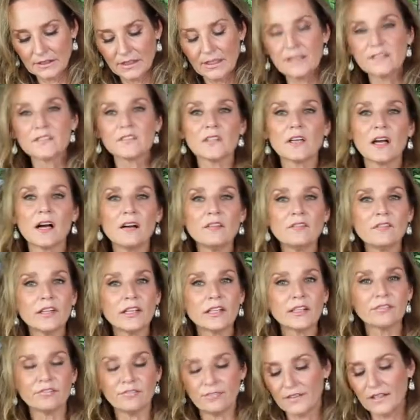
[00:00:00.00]
It's not
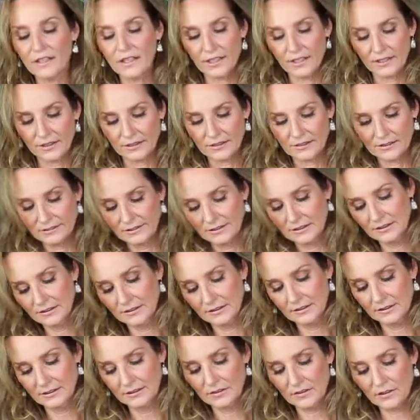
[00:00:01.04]
very fun
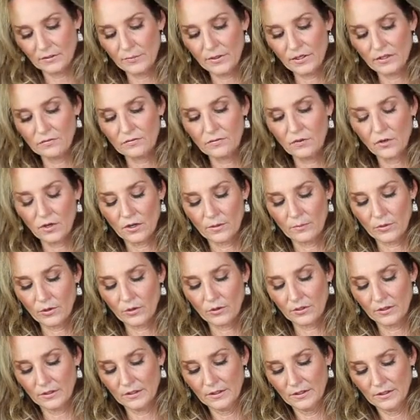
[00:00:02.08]
to be a farmer,
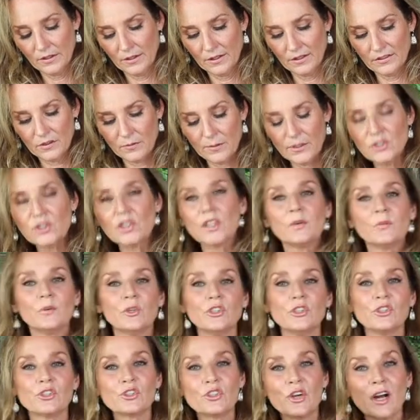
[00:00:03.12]
especially when
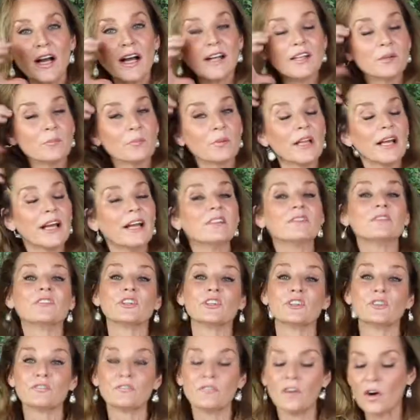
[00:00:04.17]
you're trying to plant for
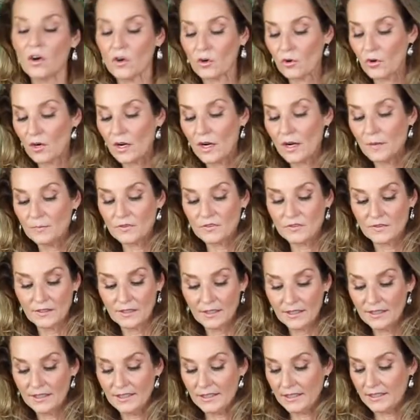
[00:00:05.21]
your fall crops
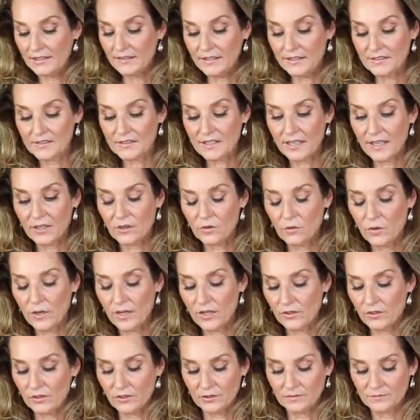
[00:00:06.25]
in this kind of
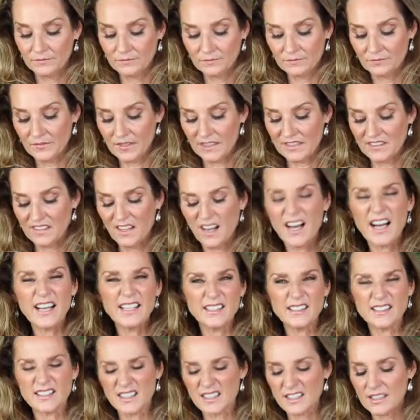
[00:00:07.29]
weather. It's hot
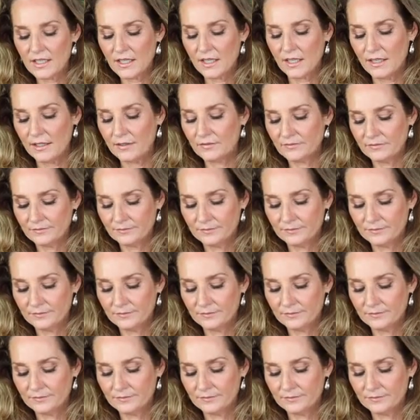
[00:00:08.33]
and sticky.